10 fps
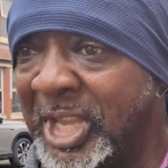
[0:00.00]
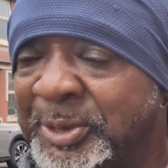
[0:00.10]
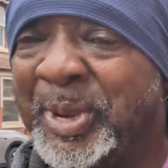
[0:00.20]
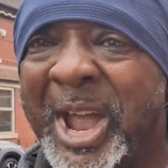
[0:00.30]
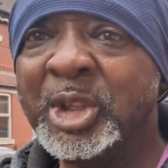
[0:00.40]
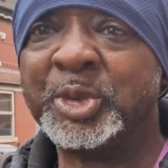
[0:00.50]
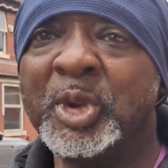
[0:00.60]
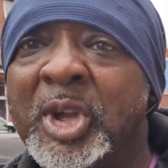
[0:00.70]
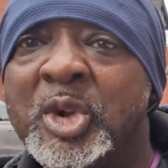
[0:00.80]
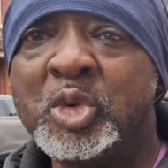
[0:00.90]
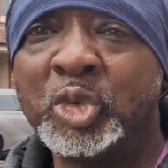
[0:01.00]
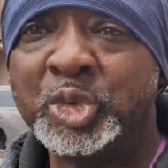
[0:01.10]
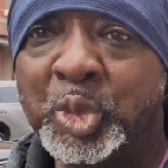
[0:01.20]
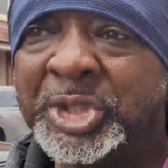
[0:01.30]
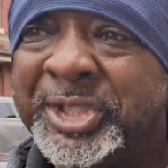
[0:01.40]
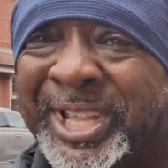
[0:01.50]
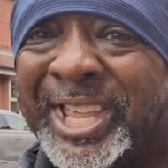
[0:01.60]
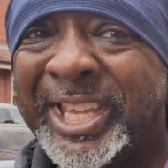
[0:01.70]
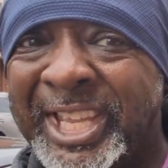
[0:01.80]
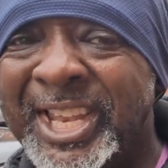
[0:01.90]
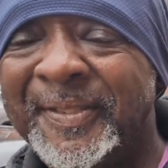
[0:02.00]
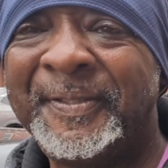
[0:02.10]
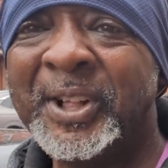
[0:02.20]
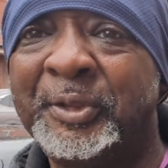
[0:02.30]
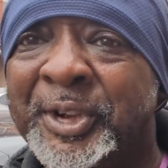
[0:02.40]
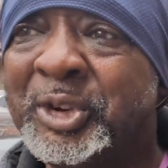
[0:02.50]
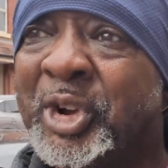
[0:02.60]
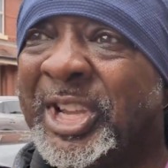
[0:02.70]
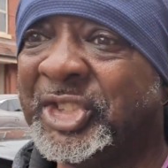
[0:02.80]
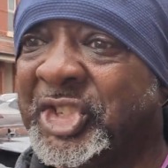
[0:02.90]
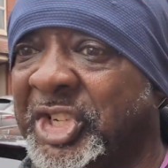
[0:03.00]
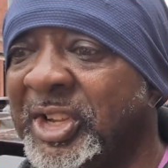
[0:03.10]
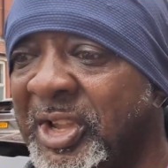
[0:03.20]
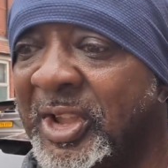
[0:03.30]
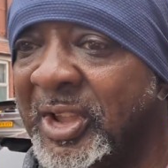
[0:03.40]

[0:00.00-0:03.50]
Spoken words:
His parents were stinkingly filthy rich.